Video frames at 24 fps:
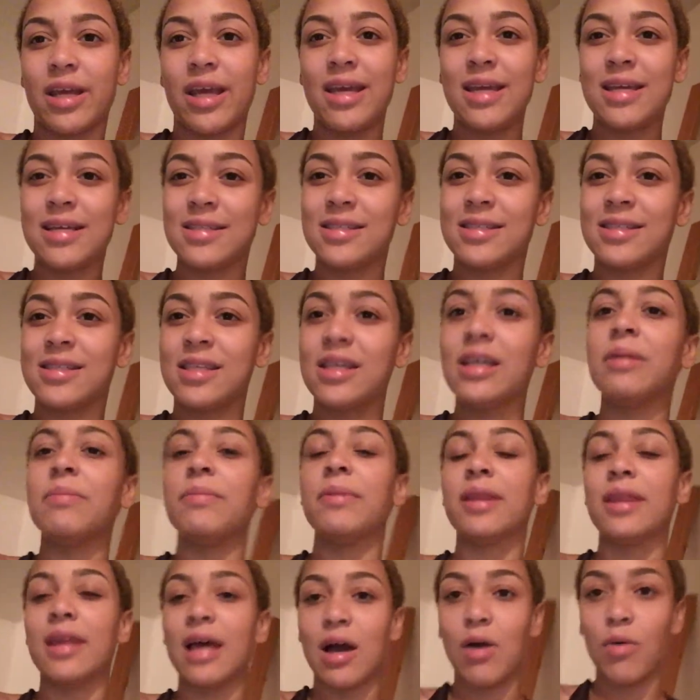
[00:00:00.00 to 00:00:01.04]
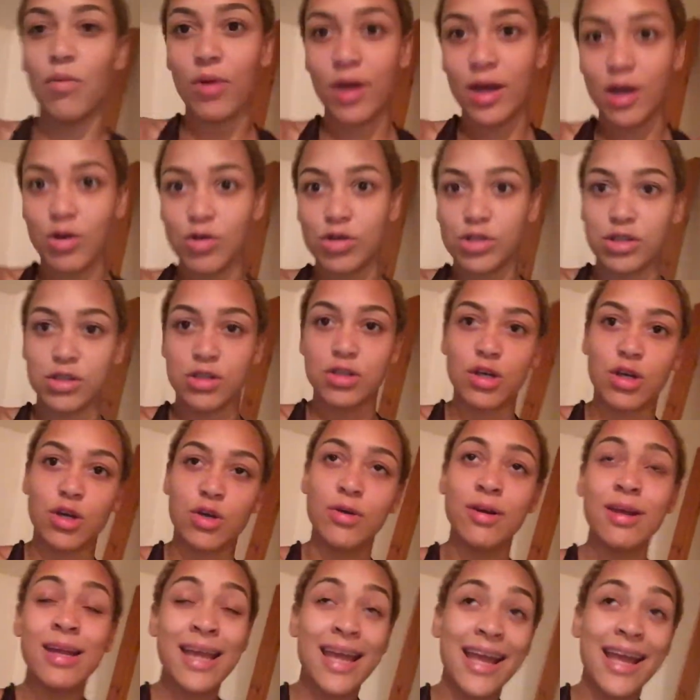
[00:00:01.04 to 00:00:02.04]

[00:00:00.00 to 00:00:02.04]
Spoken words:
can't see me that well, so